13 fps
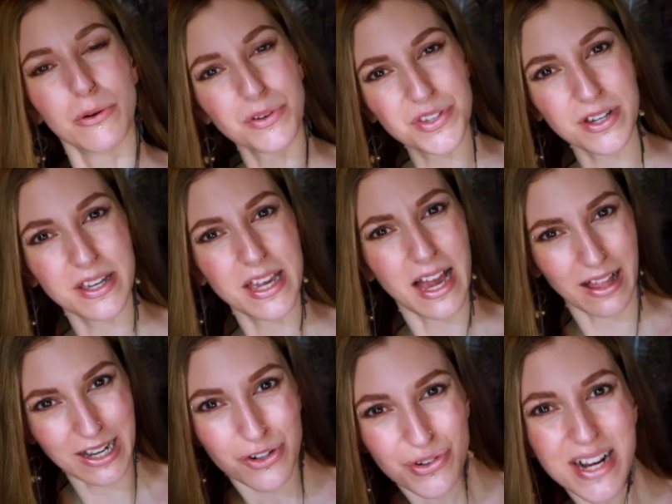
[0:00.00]
also, yeah,
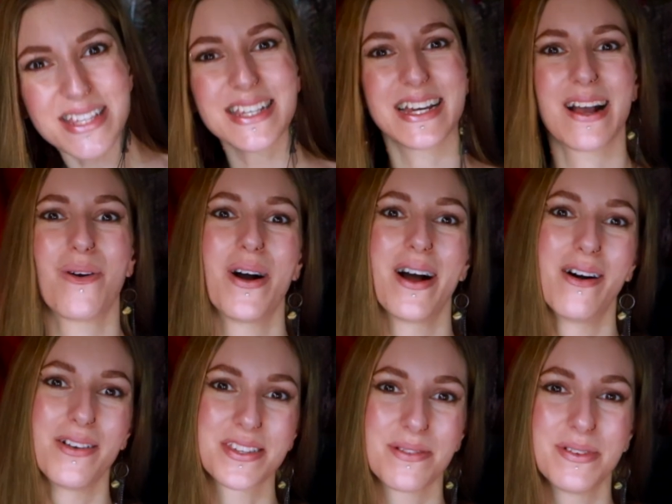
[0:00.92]
like dressing
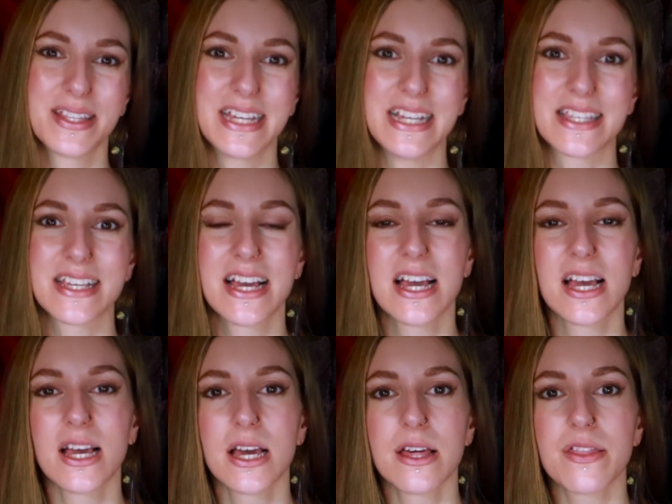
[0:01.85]
well. Some of these
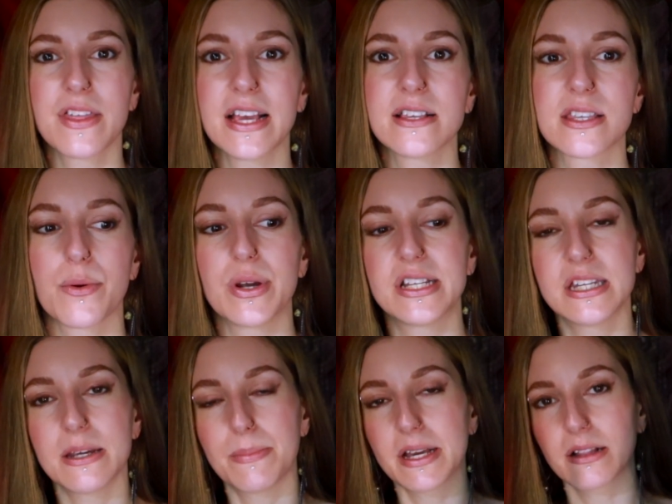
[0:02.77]
things that we
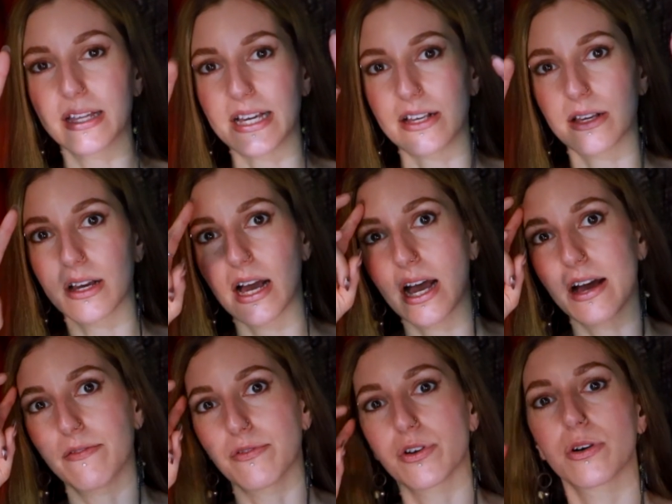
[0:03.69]
typically
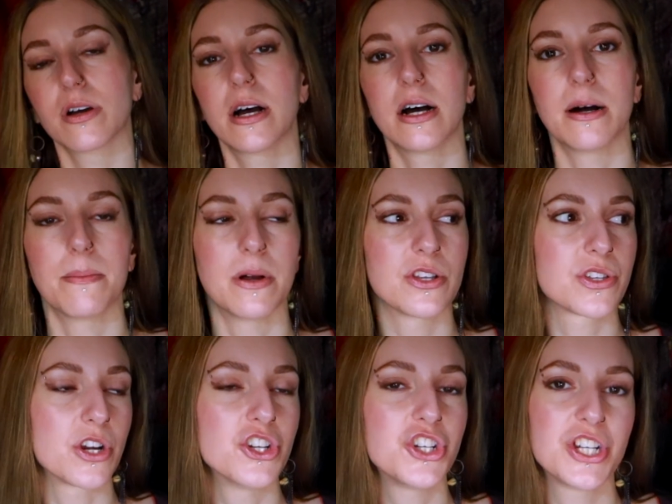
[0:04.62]
have
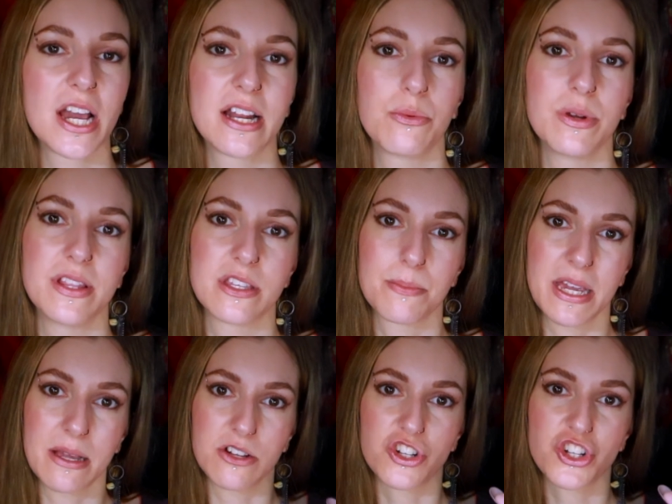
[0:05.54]
associated with as
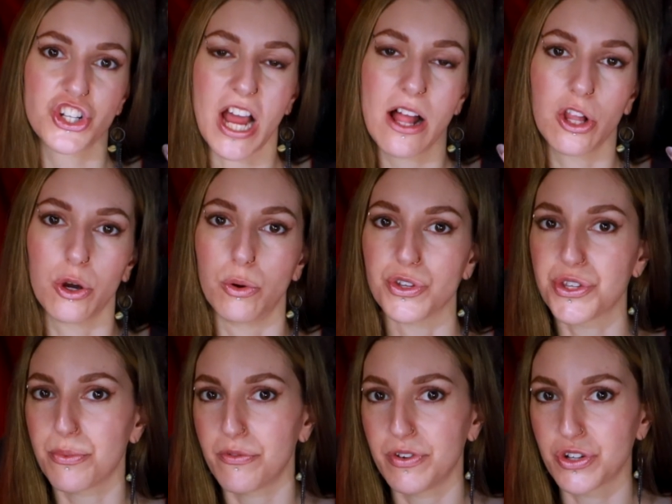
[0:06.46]
being shallow or
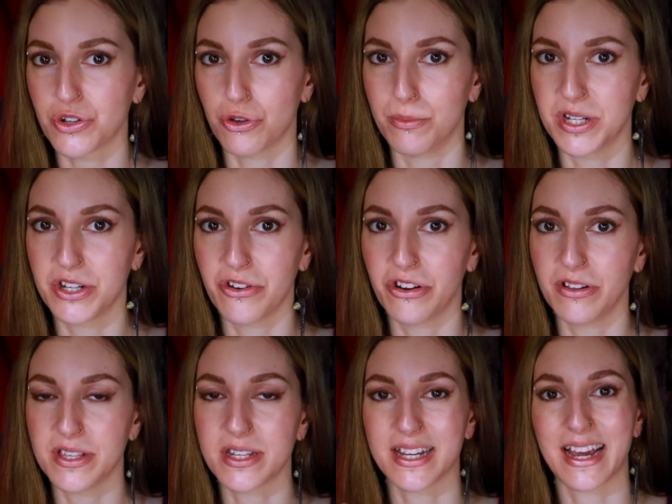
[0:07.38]
superficial or
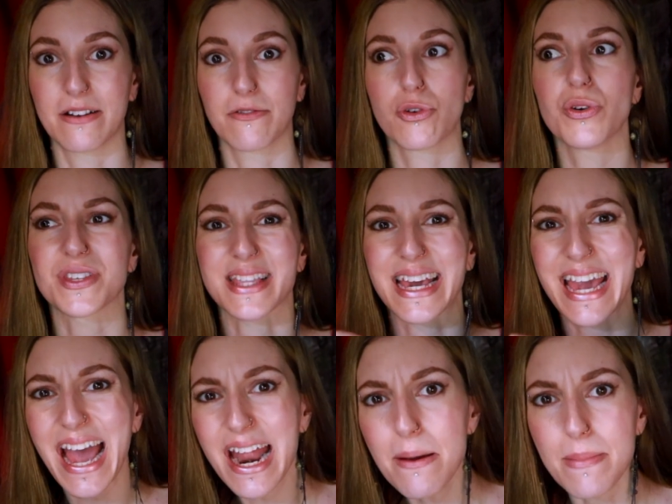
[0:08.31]
materialistic. And of course they
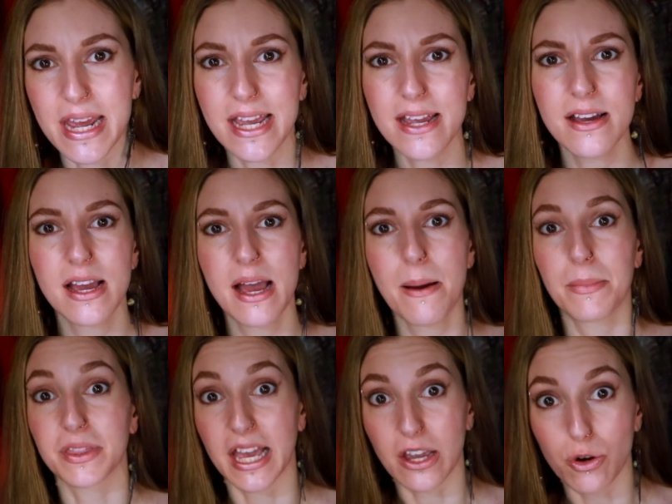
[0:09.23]
can be,
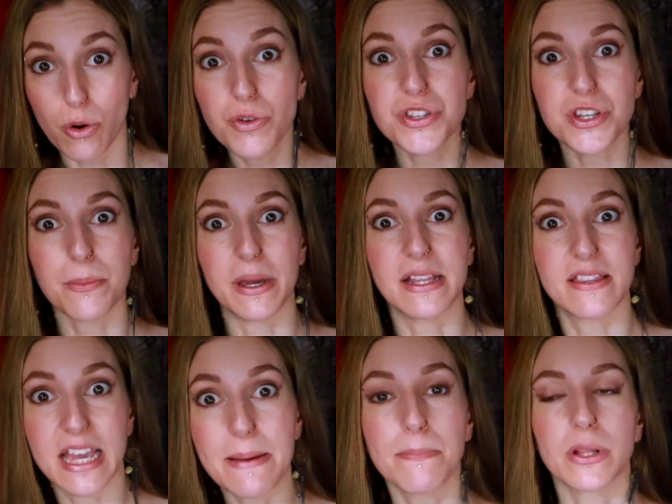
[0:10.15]
but they can also be
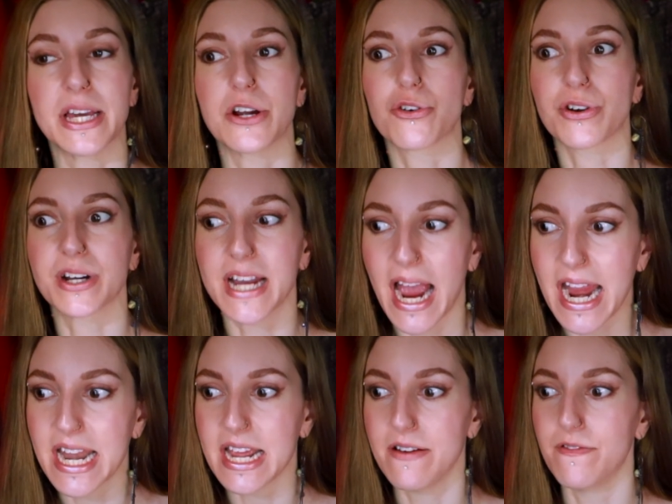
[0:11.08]
deeply
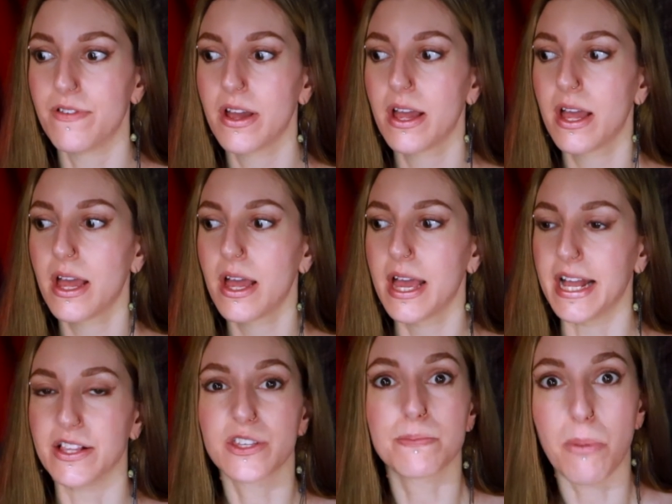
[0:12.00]
creative,
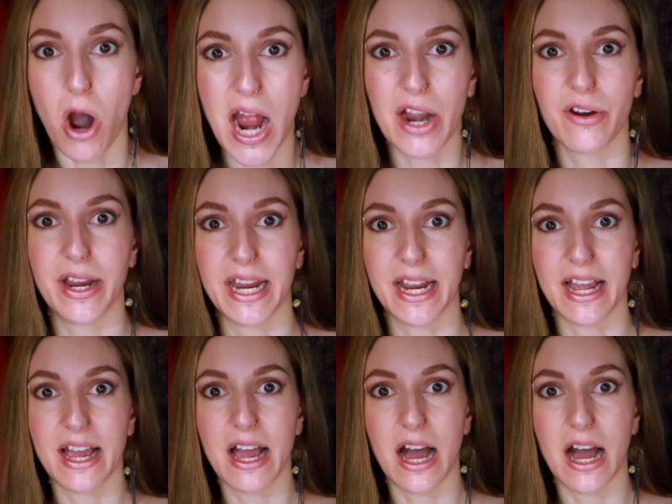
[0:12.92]
inspiring